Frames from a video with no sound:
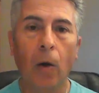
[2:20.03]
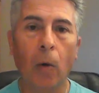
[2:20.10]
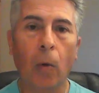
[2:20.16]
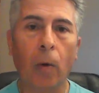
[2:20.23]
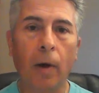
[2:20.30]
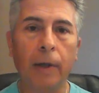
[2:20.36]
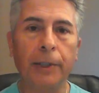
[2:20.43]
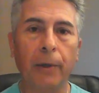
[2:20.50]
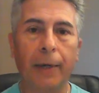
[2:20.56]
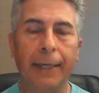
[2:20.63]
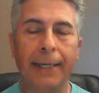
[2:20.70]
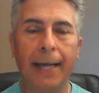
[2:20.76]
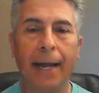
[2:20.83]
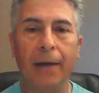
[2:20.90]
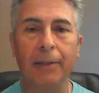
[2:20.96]
or your
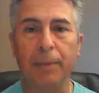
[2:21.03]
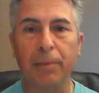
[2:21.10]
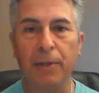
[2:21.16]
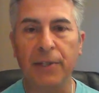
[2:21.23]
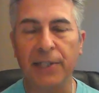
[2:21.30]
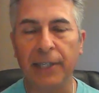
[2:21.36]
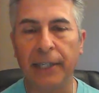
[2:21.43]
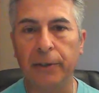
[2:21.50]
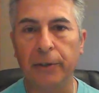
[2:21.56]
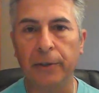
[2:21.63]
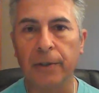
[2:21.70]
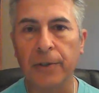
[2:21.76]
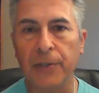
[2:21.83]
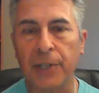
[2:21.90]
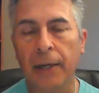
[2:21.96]
accounting
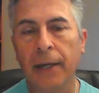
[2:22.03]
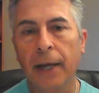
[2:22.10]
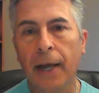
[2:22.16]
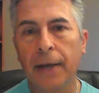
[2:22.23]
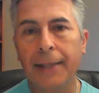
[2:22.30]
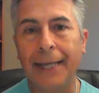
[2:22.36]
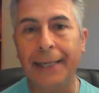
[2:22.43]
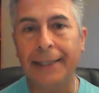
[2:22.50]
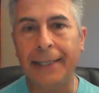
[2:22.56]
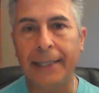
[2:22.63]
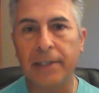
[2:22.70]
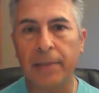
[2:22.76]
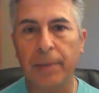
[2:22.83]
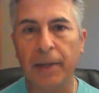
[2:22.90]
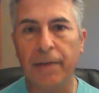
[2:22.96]
procedures that needs
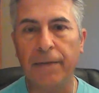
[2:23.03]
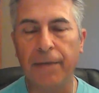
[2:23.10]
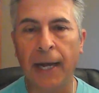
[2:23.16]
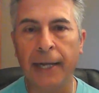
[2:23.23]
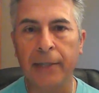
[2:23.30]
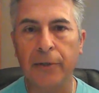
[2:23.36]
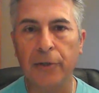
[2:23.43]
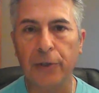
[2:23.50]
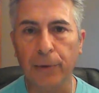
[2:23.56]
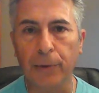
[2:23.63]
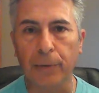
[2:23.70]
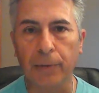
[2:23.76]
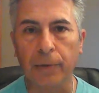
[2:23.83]
to be fine-tuned?